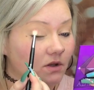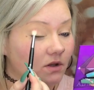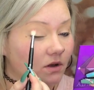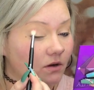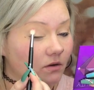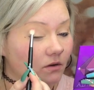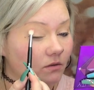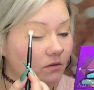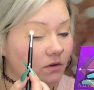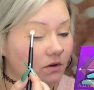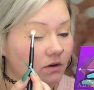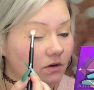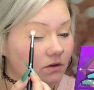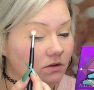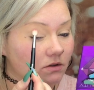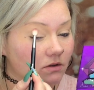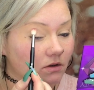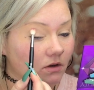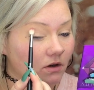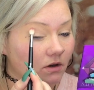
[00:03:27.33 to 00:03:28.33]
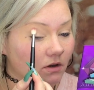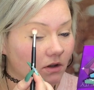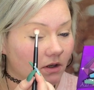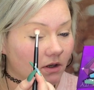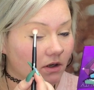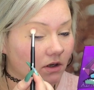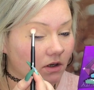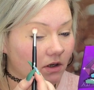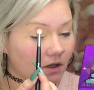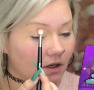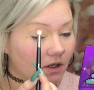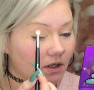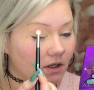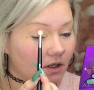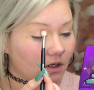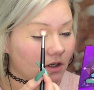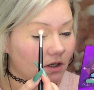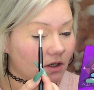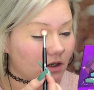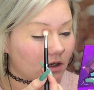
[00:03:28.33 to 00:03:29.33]
So we're going to start like right
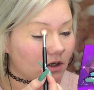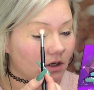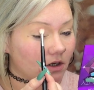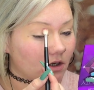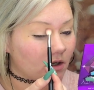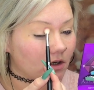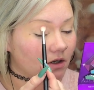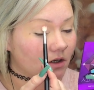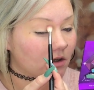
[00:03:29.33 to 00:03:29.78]
here.